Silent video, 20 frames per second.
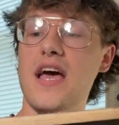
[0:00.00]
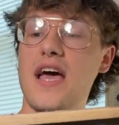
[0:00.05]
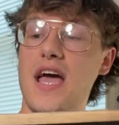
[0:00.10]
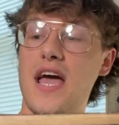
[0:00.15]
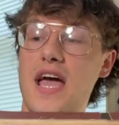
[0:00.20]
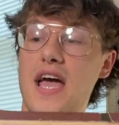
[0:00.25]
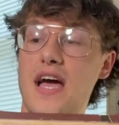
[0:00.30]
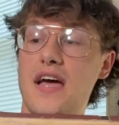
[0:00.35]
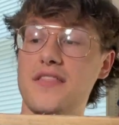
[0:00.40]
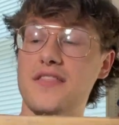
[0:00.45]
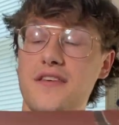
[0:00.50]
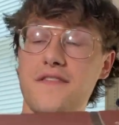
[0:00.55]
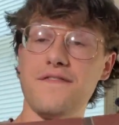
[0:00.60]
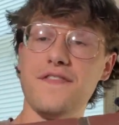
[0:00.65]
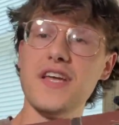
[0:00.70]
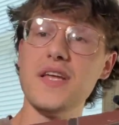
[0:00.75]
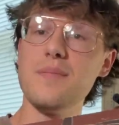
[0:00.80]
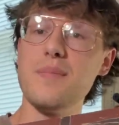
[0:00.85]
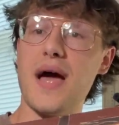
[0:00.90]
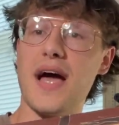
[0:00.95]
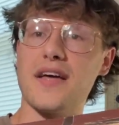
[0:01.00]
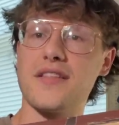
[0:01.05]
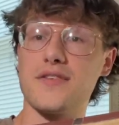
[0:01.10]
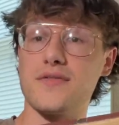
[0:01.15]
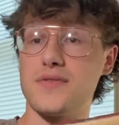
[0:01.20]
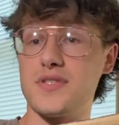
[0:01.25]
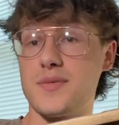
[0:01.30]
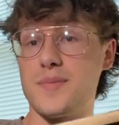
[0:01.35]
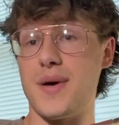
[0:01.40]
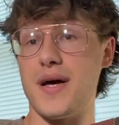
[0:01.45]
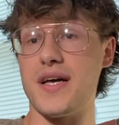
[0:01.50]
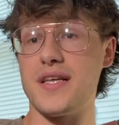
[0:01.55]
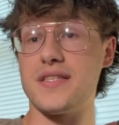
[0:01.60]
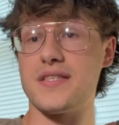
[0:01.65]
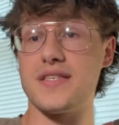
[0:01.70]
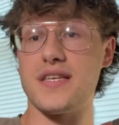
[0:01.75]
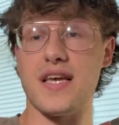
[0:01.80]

and the feedback, the response